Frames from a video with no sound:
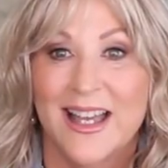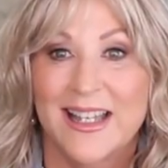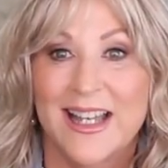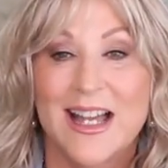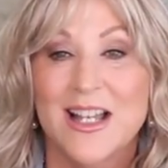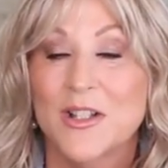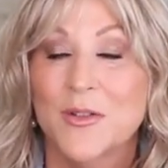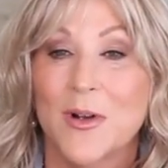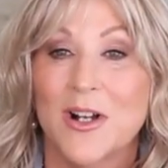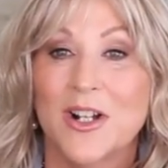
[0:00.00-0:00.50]
Hey
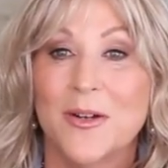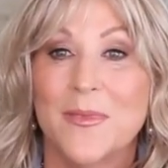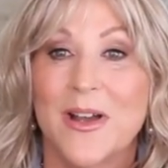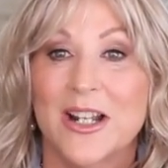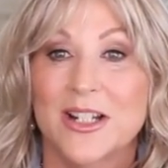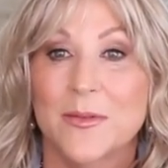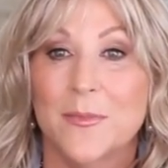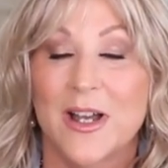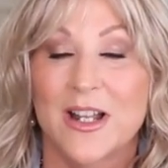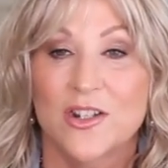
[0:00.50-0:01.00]
guys, welcome
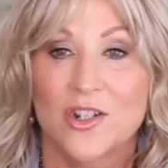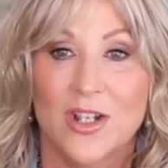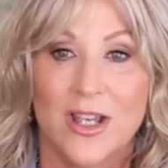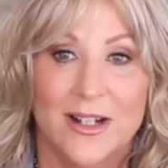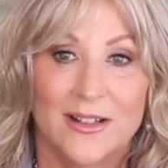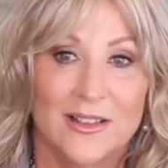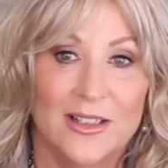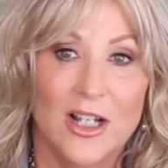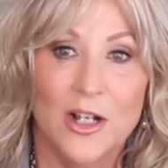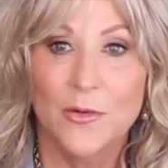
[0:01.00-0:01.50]
back to my
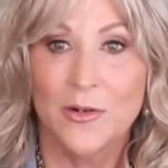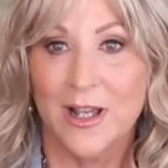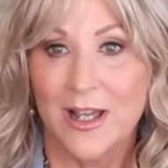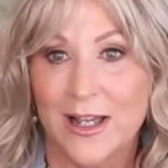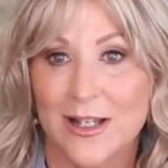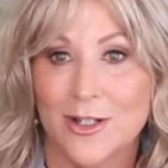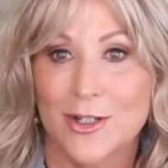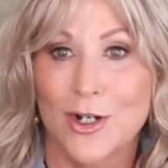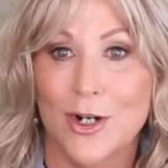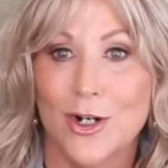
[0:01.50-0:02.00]
channel.
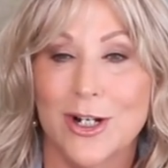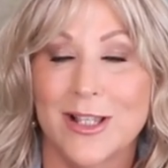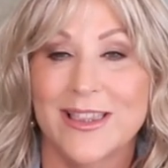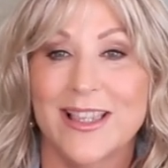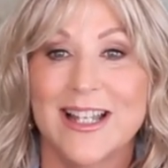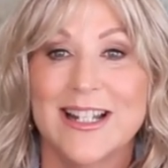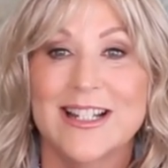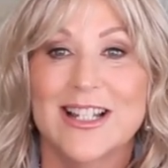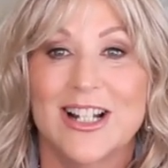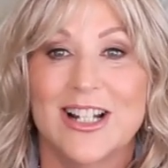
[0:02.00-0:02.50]
Okay, I
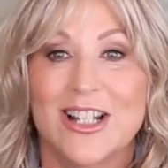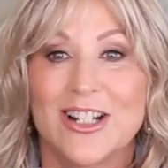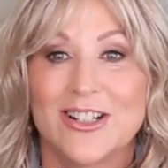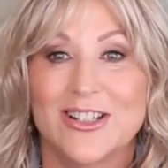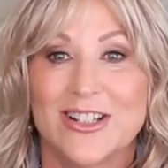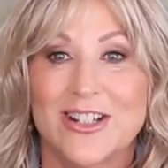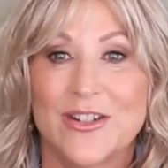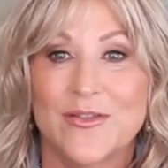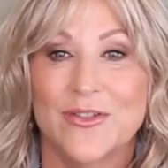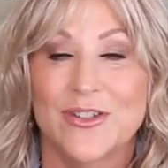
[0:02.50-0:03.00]
started things a
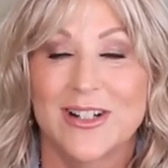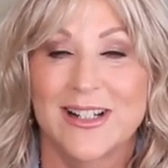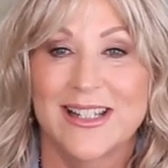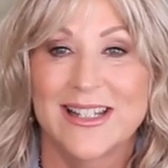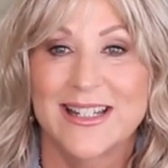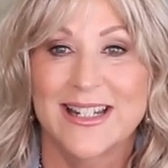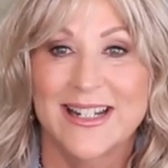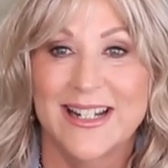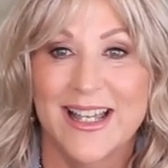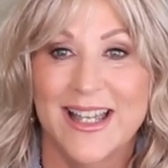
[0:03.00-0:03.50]
little
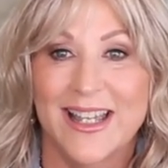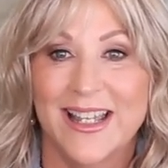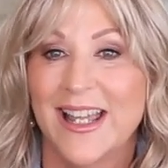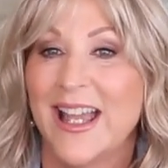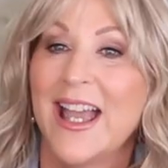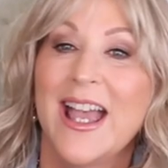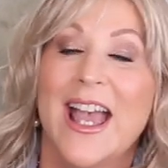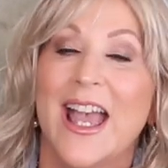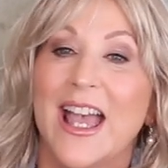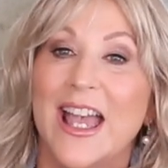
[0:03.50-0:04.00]
differently
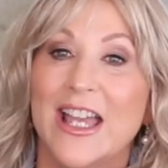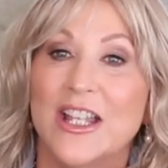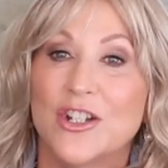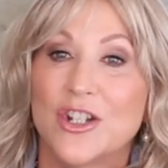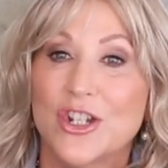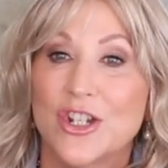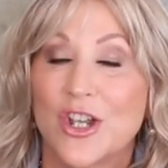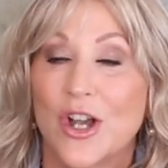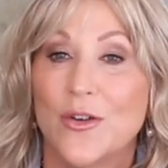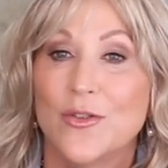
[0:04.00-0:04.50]
today
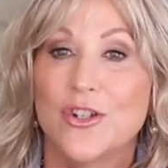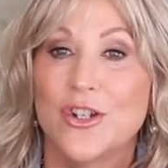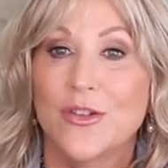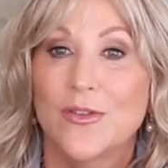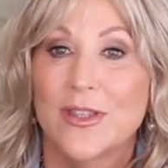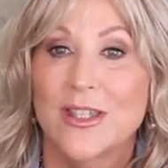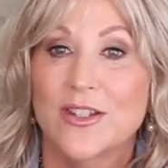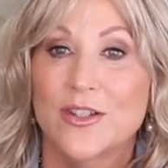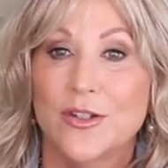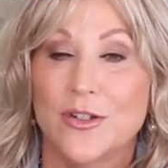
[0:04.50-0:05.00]
and showed
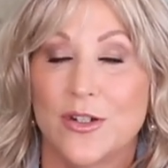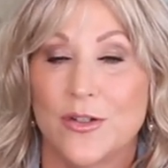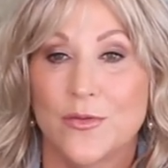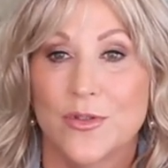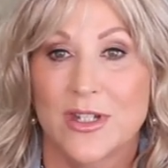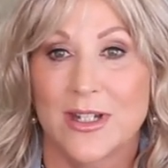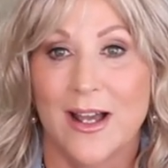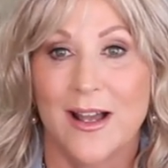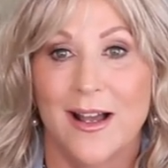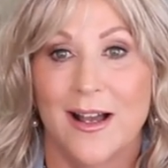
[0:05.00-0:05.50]
you this
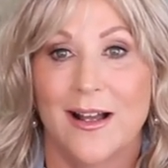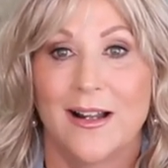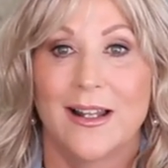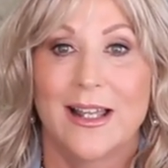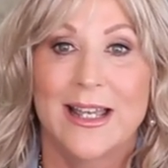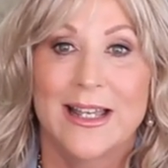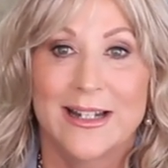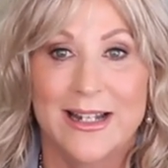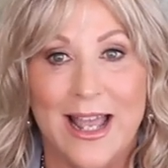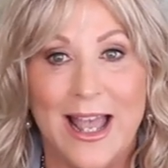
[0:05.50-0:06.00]
new
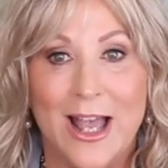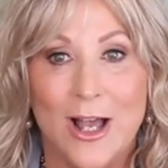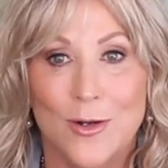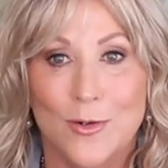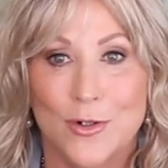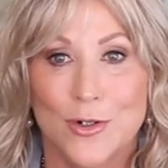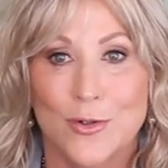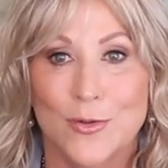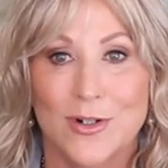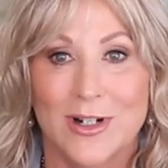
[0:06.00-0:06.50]
style in
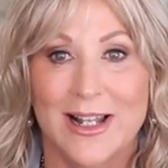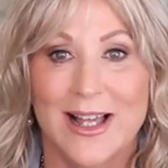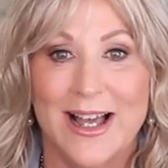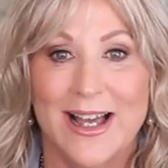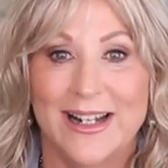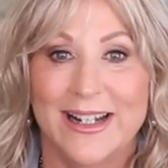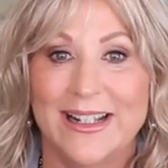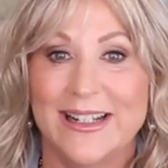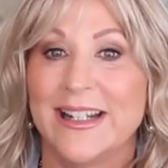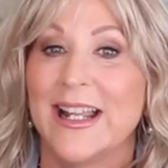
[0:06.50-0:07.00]
outdoor
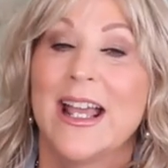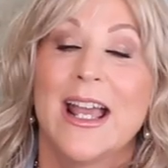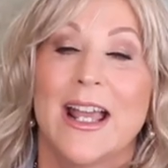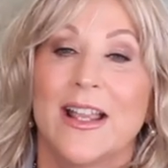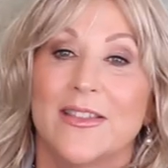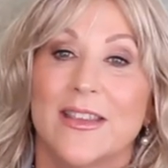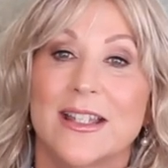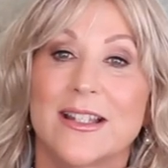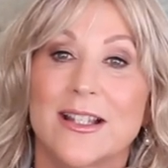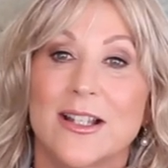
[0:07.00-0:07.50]
lighting.
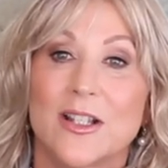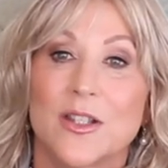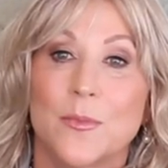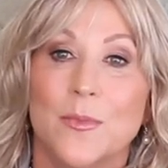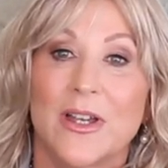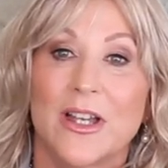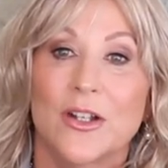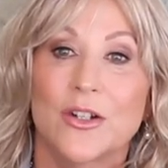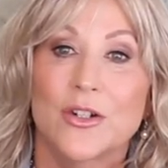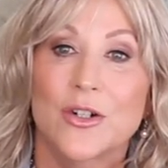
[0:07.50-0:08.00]
This is
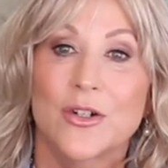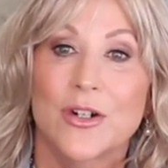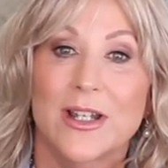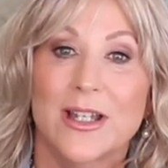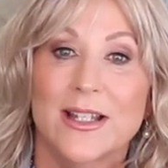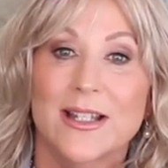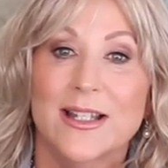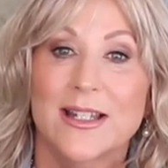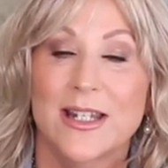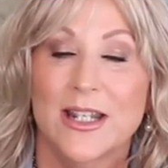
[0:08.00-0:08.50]
Belle
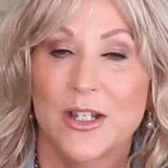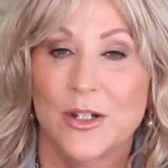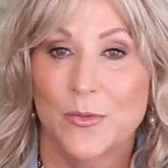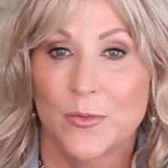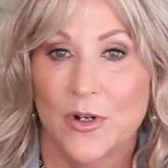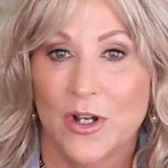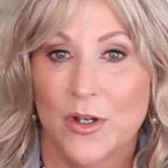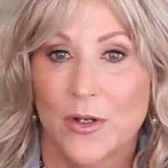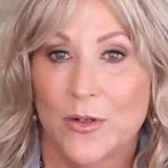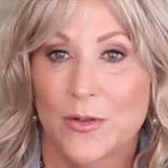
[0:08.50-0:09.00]
Tress
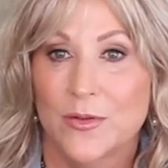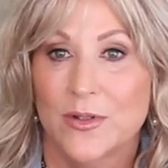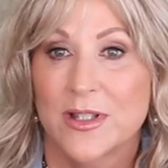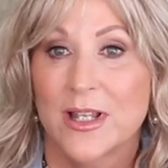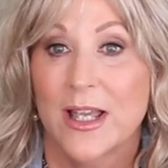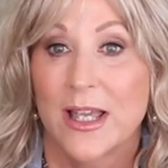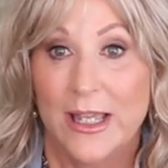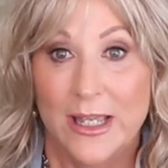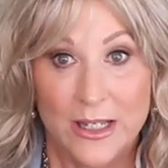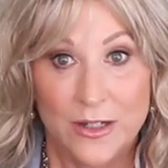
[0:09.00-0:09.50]
Tea
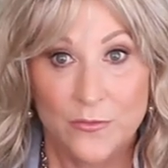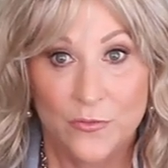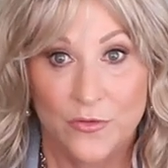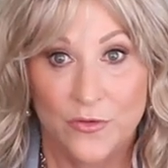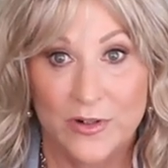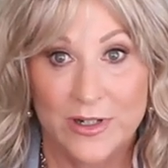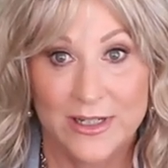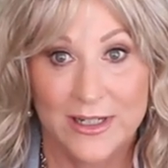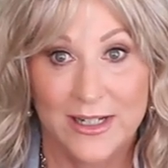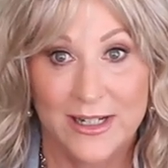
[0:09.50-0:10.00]
Rose Heat
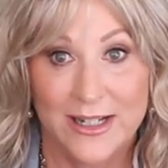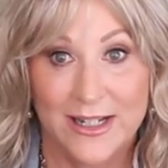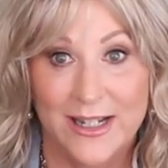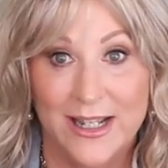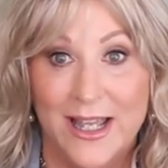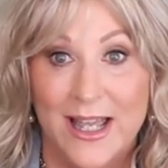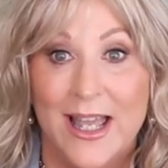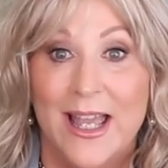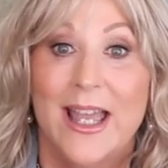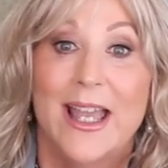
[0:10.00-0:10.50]

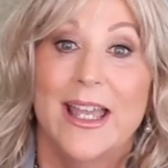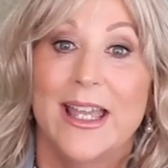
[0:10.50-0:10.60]
Friendly